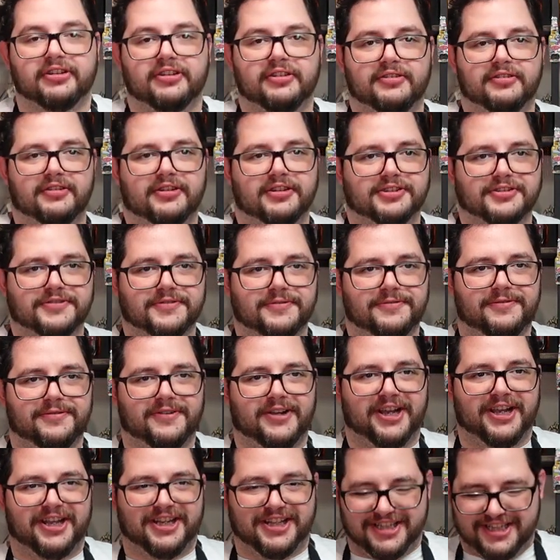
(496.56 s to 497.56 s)
in. That's
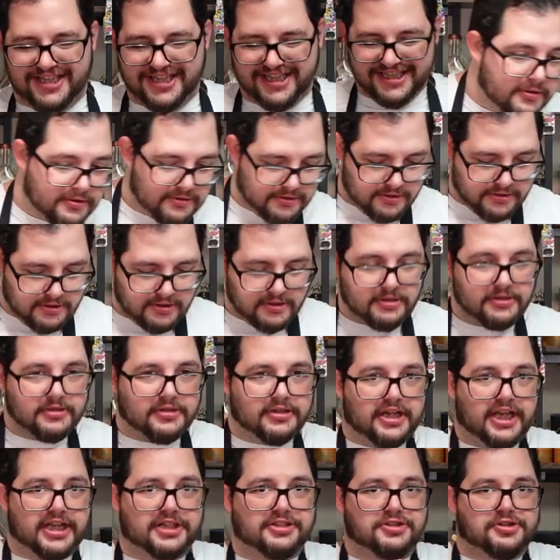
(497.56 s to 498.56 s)
fine.
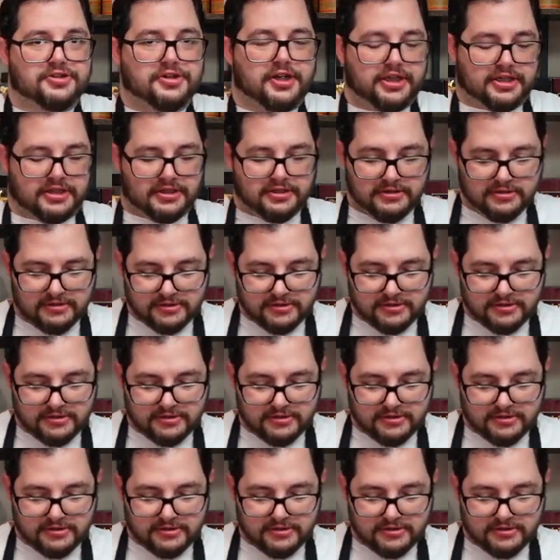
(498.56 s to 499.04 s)
Next drink.